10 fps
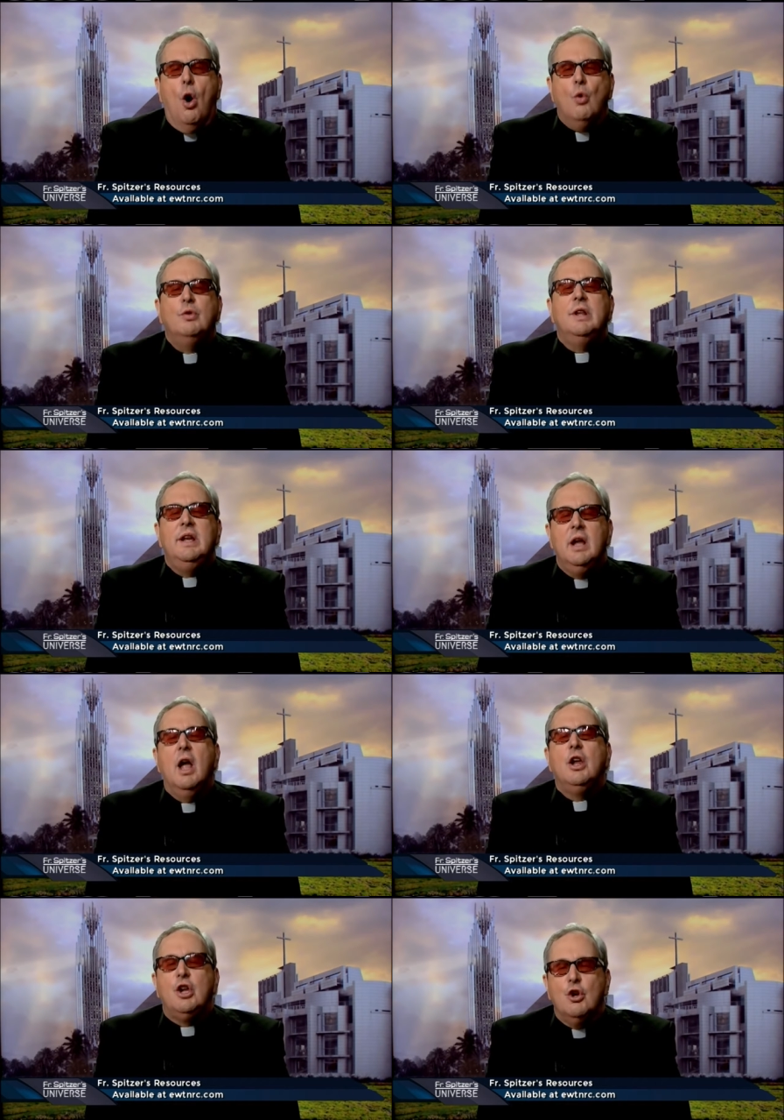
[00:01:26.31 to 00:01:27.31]
only
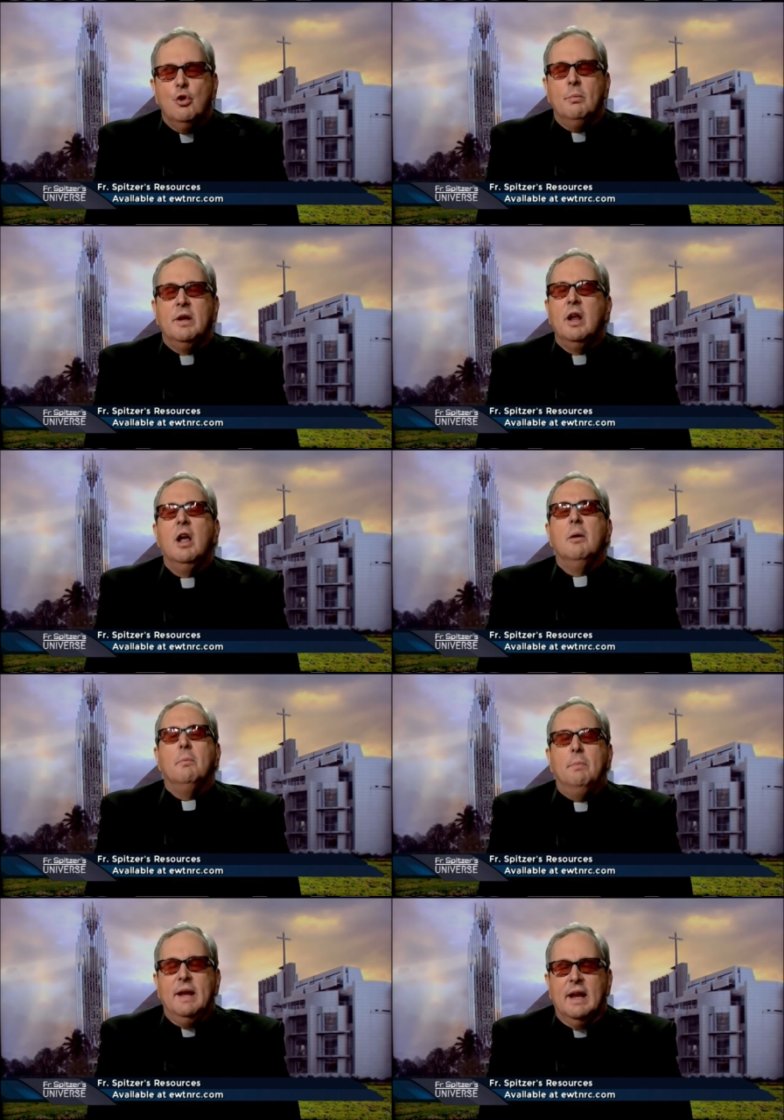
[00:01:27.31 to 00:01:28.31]
human
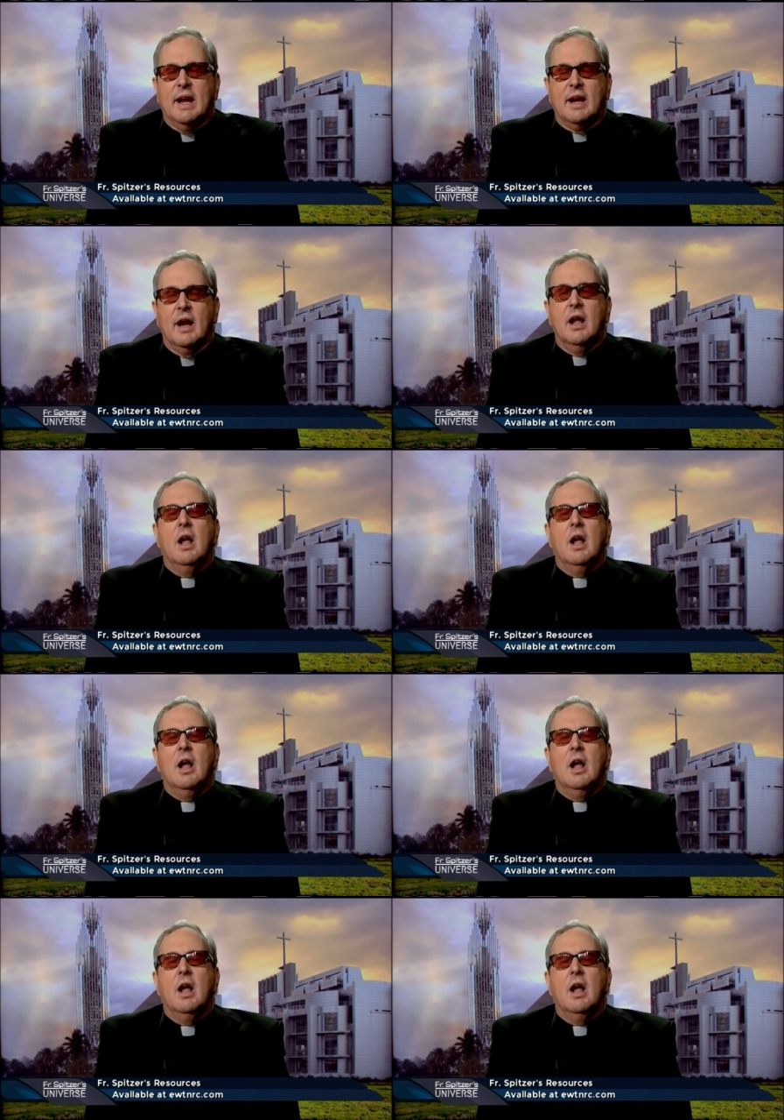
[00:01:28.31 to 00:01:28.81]
being,